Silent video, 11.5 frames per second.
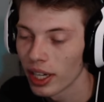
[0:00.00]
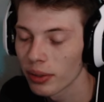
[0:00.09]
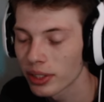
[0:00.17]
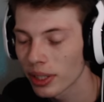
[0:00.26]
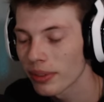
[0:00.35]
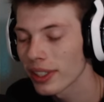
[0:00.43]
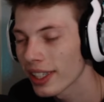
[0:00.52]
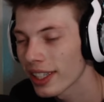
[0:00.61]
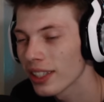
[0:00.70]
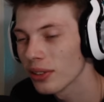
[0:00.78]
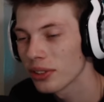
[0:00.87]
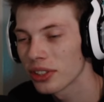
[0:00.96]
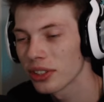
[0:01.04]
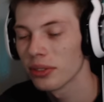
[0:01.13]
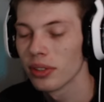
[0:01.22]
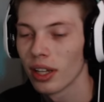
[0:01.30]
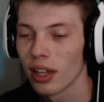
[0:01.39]
It was something to get used
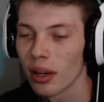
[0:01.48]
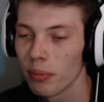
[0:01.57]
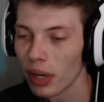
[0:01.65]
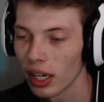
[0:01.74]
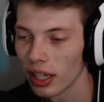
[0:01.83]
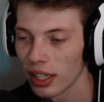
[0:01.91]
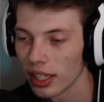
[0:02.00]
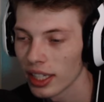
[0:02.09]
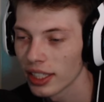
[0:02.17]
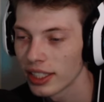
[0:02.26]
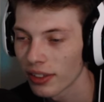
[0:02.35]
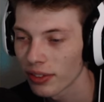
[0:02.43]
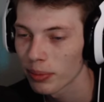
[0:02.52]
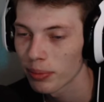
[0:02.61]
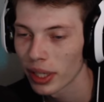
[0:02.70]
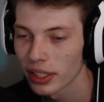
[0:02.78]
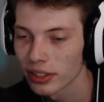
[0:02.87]
to, but it
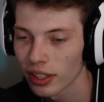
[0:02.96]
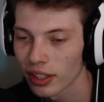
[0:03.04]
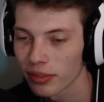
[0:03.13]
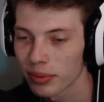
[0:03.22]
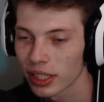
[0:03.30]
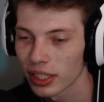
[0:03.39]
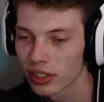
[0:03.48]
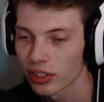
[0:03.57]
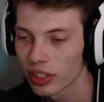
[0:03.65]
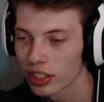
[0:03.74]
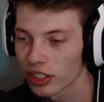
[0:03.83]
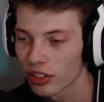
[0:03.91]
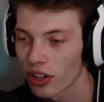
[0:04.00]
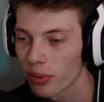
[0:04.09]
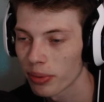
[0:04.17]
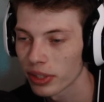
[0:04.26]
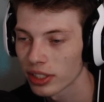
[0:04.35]
definitely pays off because you can just
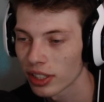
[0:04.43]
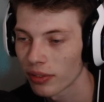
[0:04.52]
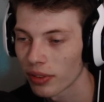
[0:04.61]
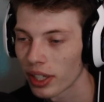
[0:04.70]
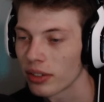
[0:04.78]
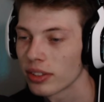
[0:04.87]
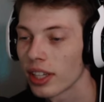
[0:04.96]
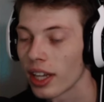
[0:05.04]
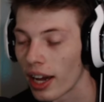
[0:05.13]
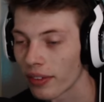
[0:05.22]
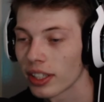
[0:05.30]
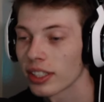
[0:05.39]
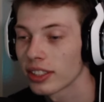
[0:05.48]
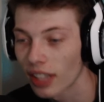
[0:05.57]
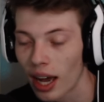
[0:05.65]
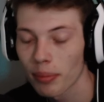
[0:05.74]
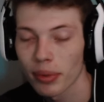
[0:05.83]
open stuff without having to
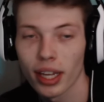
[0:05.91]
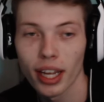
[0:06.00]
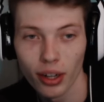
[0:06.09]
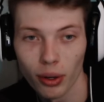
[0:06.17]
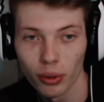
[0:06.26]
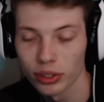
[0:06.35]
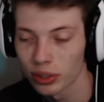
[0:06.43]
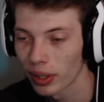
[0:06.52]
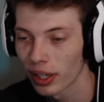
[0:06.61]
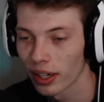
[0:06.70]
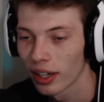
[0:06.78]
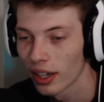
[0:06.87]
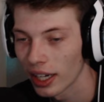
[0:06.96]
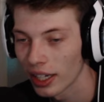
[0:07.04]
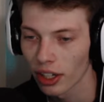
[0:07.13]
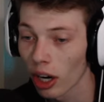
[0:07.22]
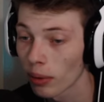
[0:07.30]
stop and hold square.
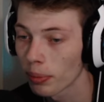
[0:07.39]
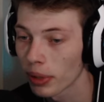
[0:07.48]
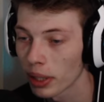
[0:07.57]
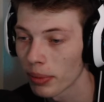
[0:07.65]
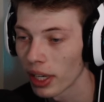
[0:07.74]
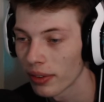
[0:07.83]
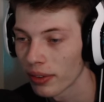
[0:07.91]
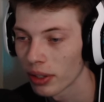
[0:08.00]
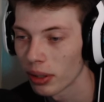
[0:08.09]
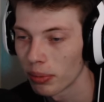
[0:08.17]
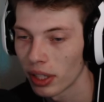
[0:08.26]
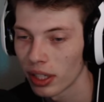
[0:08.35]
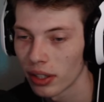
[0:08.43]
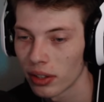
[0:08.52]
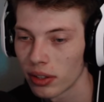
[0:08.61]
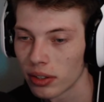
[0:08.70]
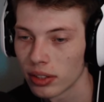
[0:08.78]
And then armor plate behavior, apply
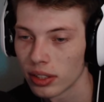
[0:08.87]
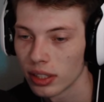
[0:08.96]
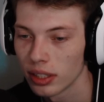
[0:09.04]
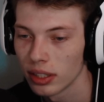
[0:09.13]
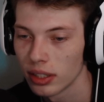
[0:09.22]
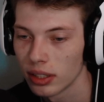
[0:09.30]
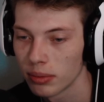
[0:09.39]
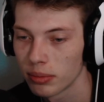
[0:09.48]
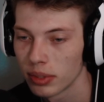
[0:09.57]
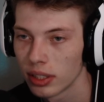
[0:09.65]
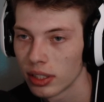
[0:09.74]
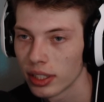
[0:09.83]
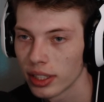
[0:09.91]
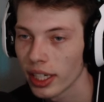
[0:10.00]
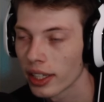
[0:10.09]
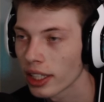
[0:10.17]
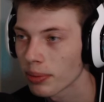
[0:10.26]
all.
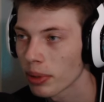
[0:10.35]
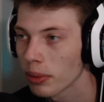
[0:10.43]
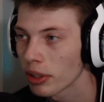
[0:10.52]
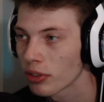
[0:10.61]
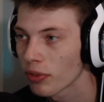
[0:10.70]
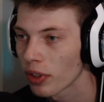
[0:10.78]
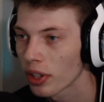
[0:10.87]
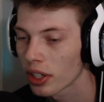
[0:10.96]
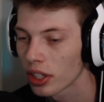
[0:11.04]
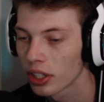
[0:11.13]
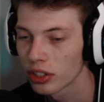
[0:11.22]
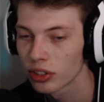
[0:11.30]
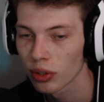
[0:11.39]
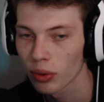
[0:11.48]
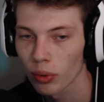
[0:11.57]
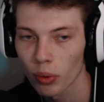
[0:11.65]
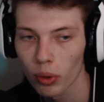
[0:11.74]
Yeah, and that's pretty much for the
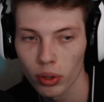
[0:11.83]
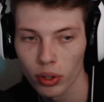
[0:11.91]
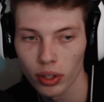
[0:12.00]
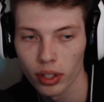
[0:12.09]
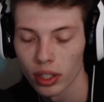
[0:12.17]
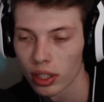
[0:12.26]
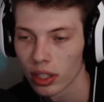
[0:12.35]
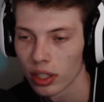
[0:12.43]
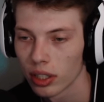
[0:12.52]
controller.